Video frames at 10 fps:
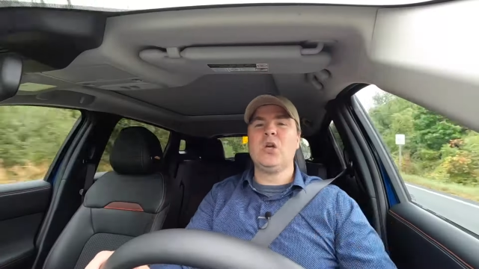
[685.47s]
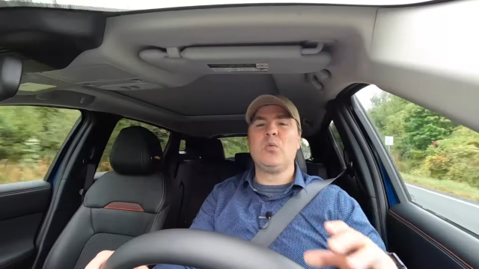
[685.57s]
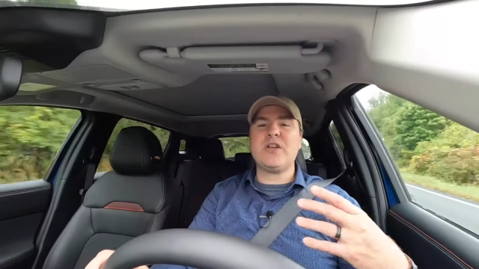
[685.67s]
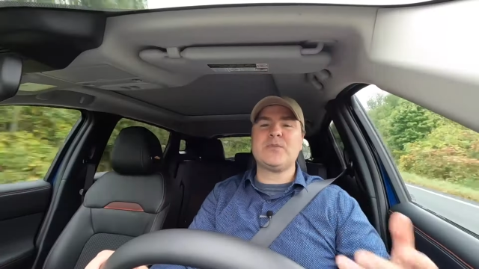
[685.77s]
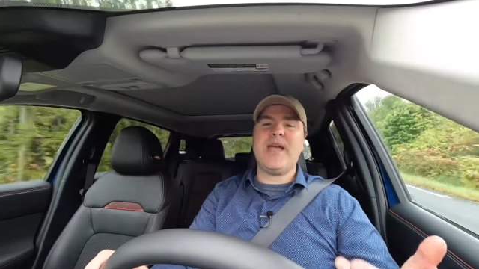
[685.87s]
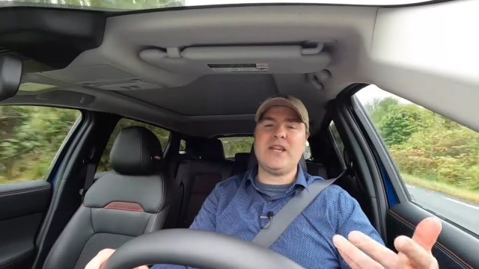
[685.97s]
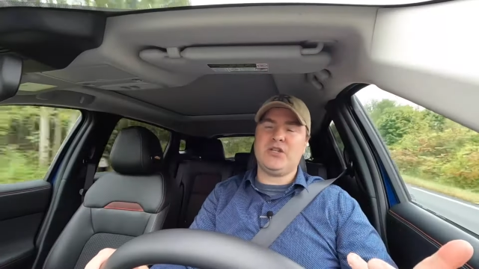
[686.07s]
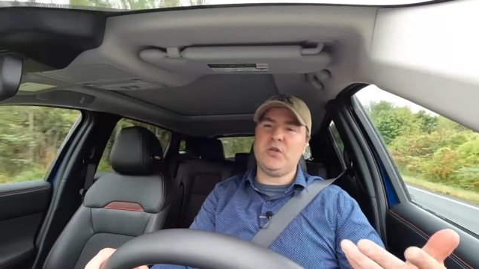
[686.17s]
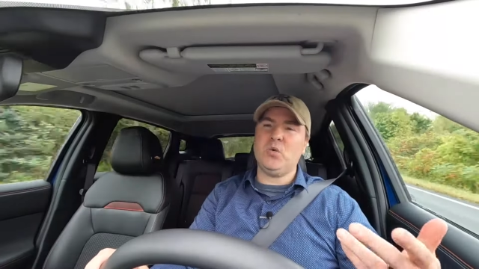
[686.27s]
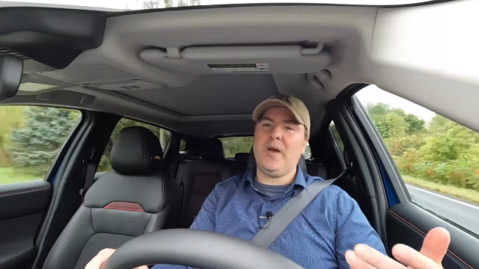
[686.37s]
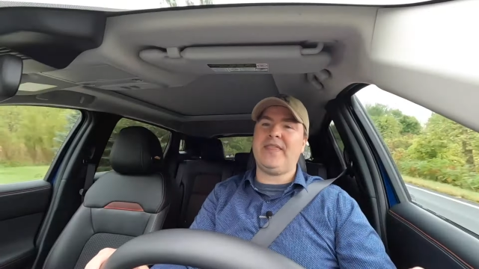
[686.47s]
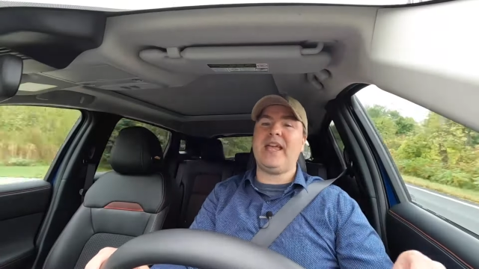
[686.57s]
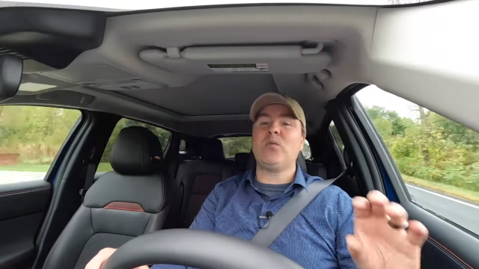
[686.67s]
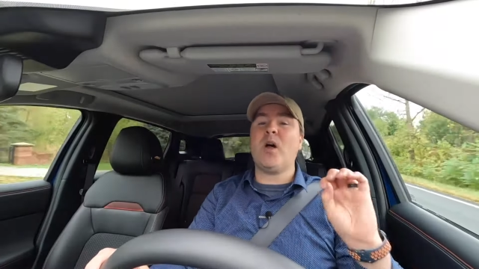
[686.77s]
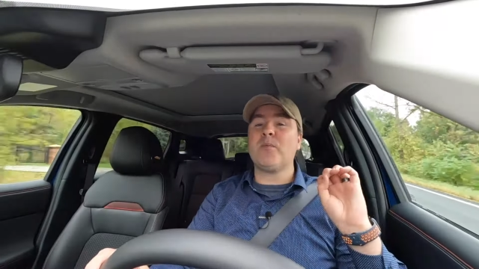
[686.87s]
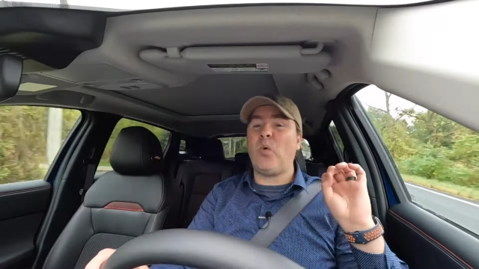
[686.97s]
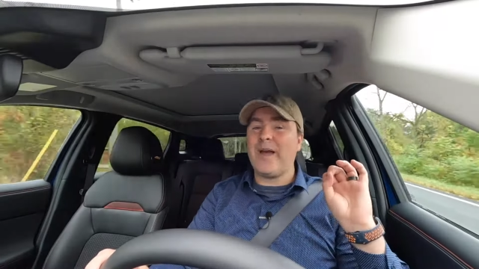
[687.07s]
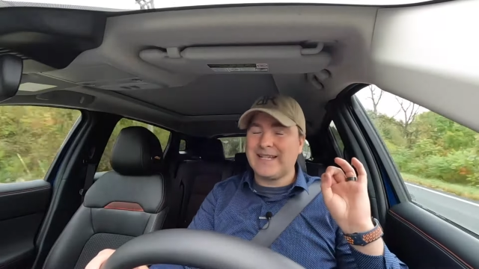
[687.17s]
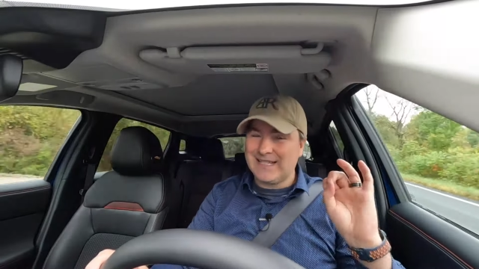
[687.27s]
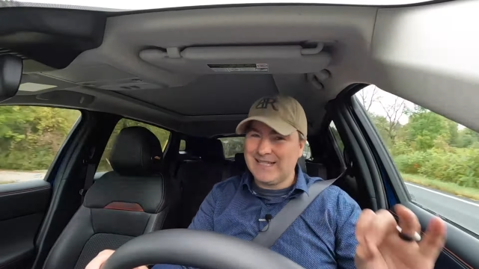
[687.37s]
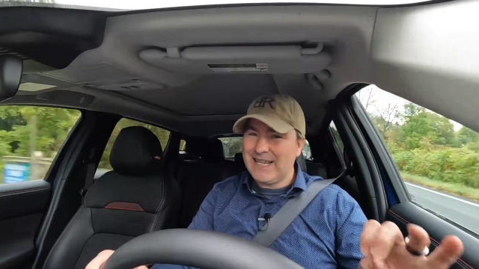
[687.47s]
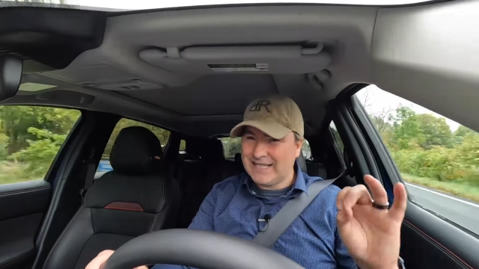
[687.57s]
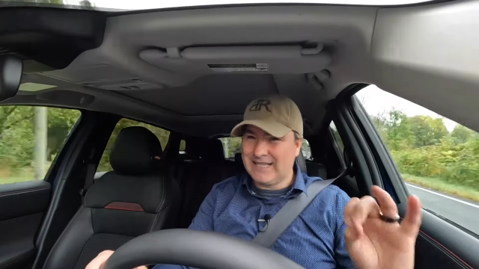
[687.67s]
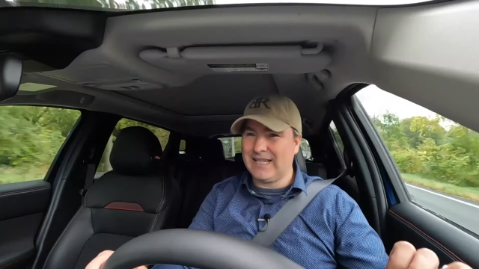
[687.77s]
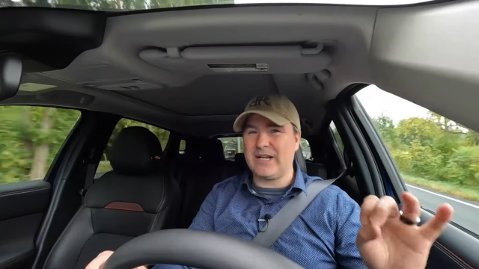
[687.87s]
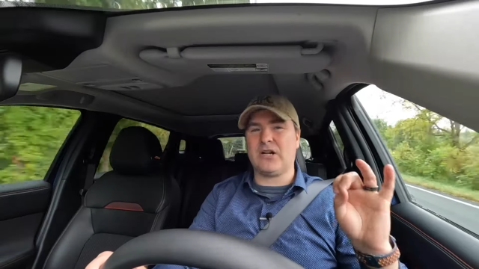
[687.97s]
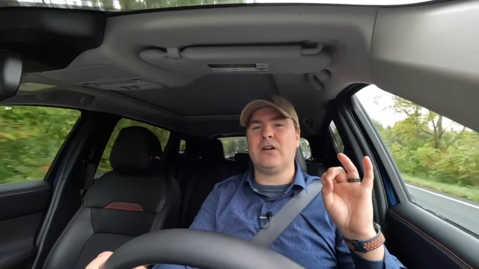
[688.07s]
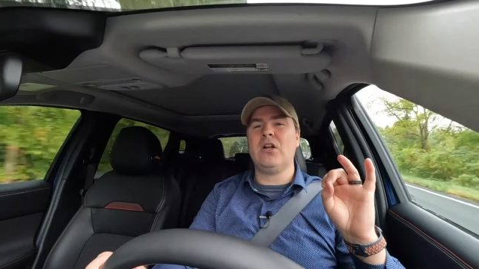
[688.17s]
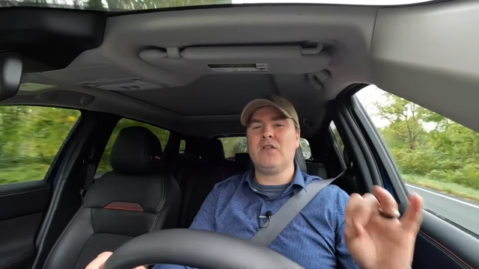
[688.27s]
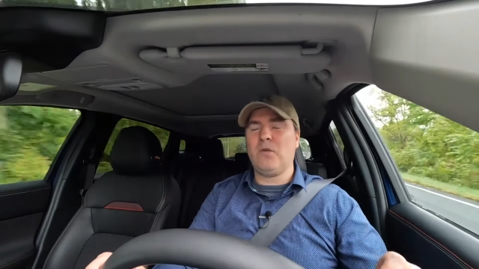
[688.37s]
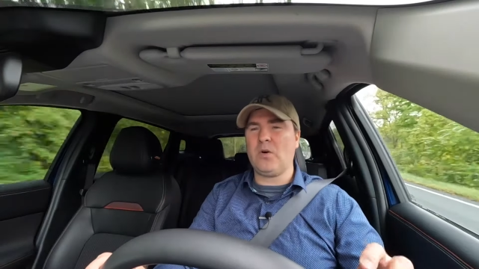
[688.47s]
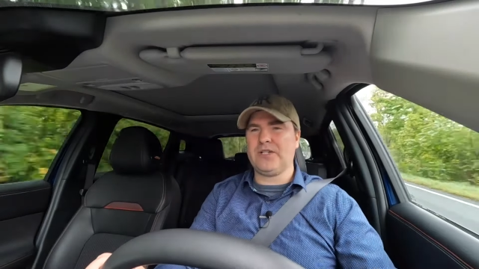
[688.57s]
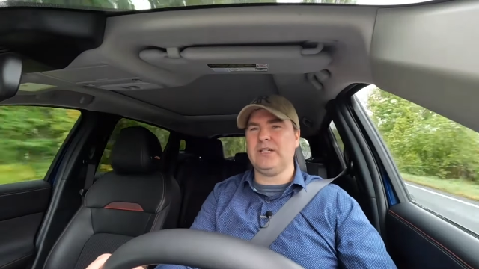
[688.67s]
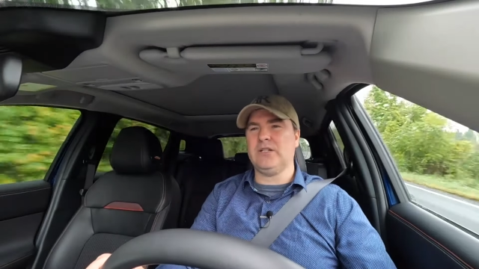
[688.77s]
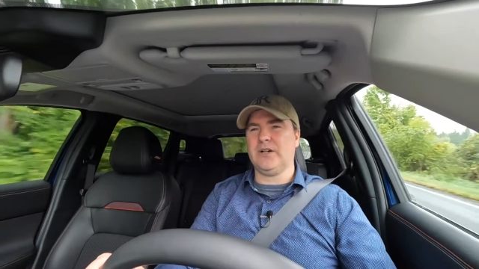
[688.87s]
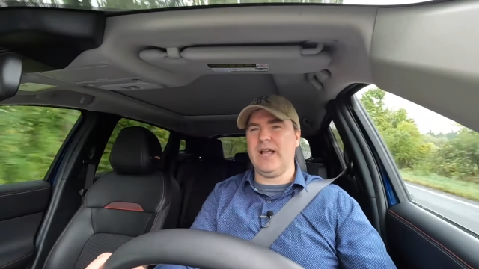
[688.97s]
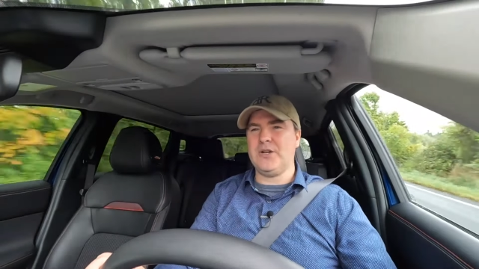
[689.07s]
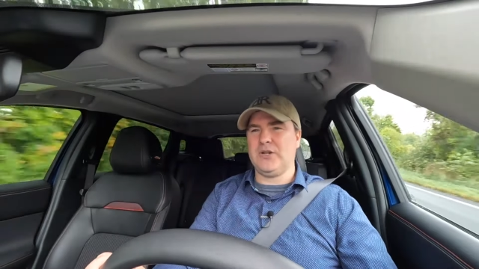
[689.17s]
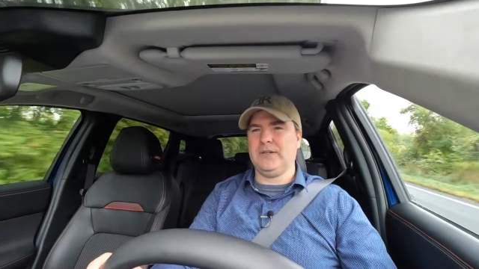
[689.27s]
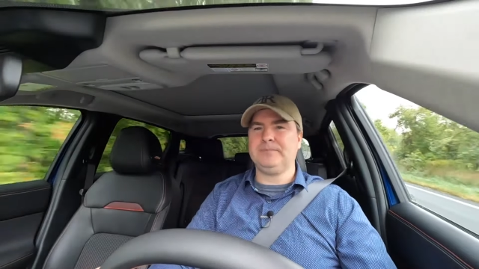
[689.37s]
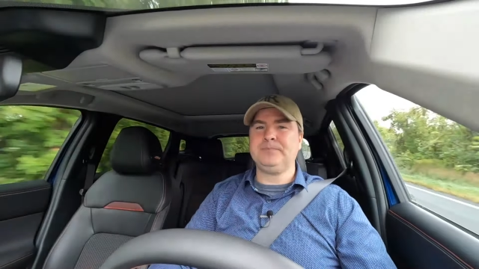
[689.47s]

which made do with a 1.6-liter 4-cylinder engine.